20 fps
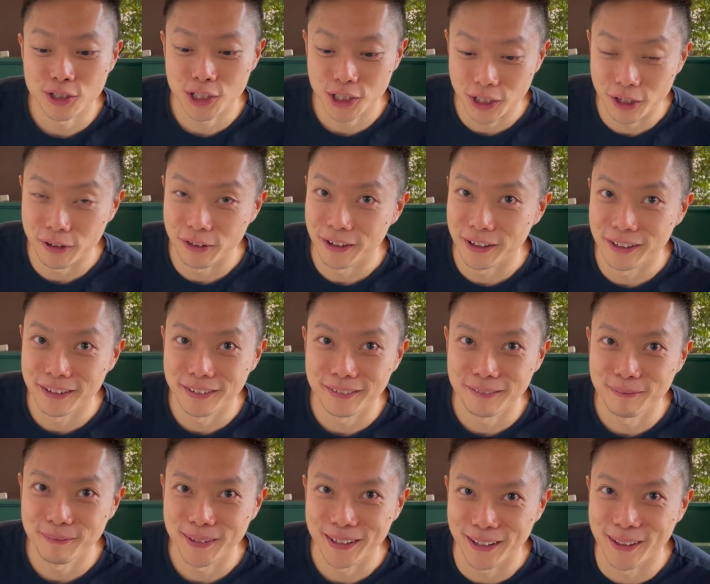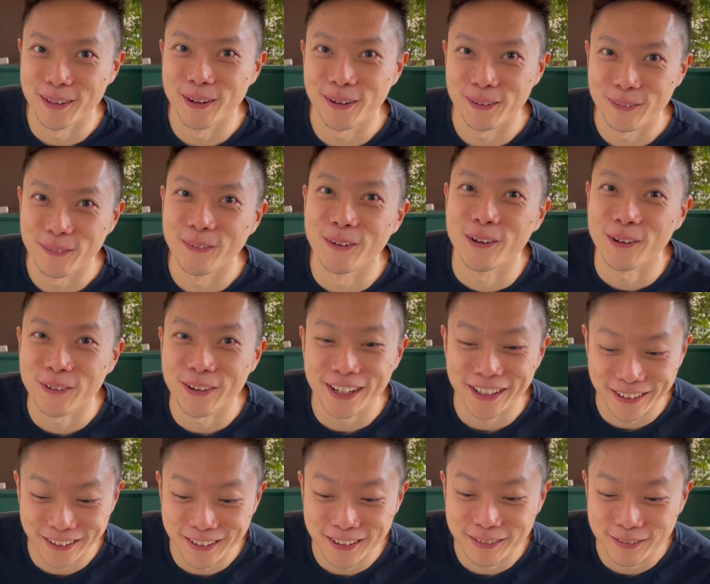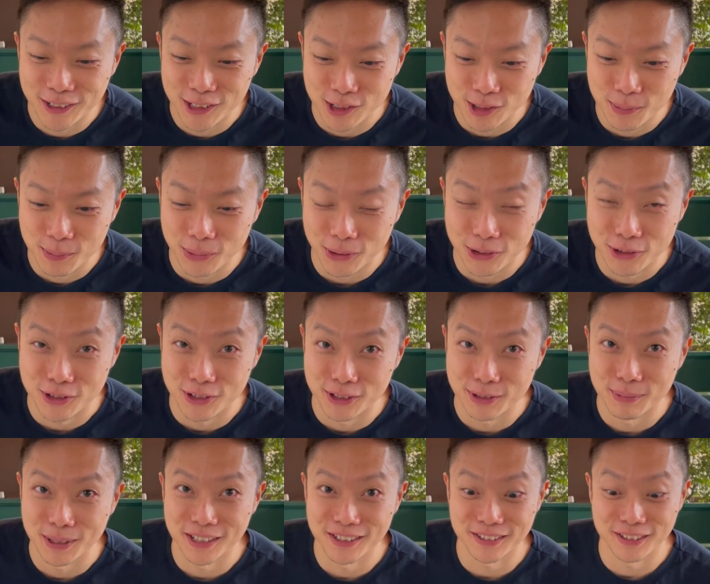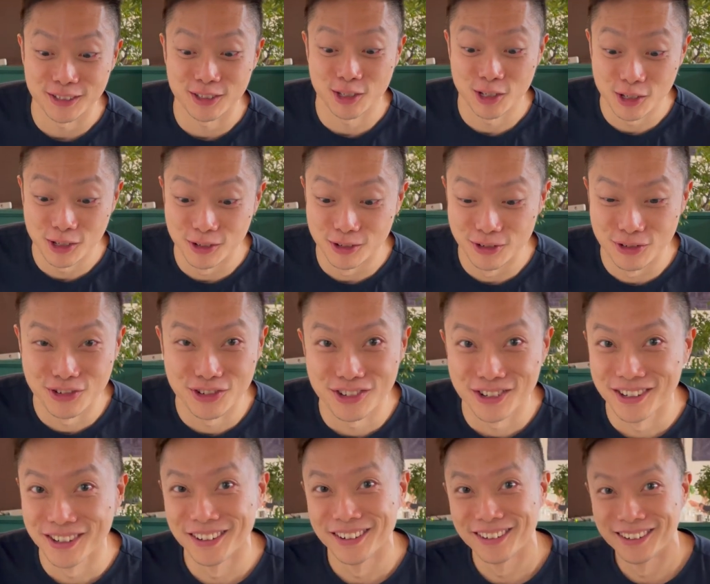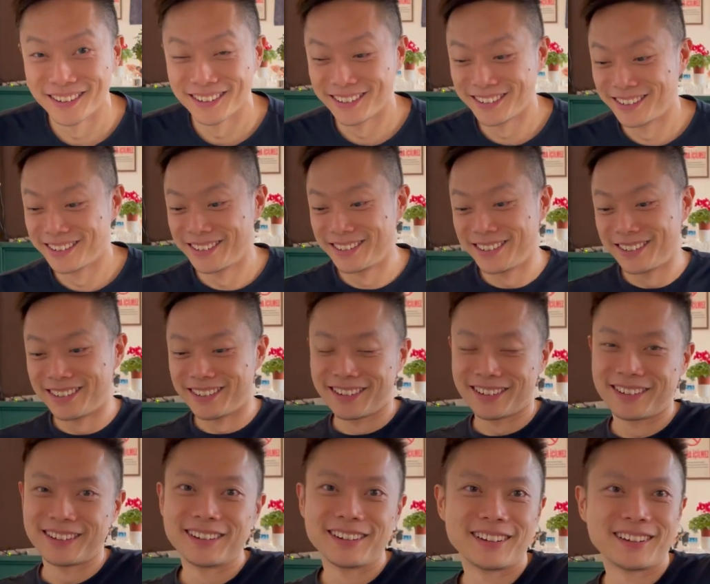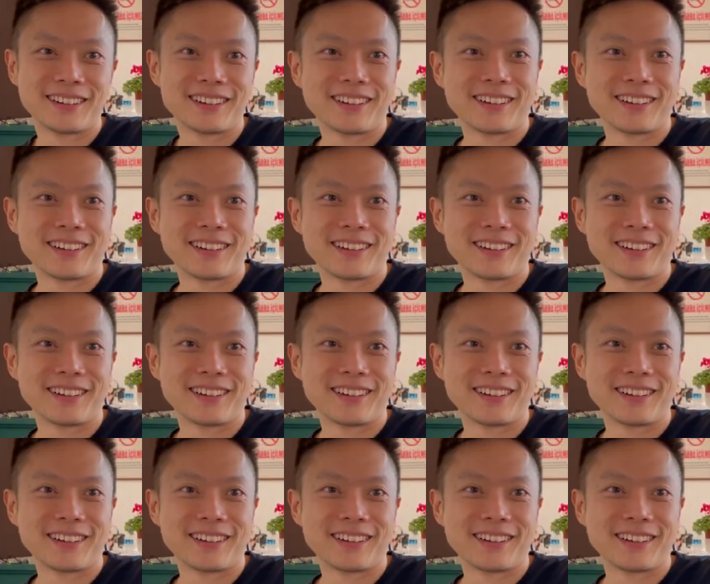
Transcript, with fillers: sharing and not ordering individual portions because it's huge. Alright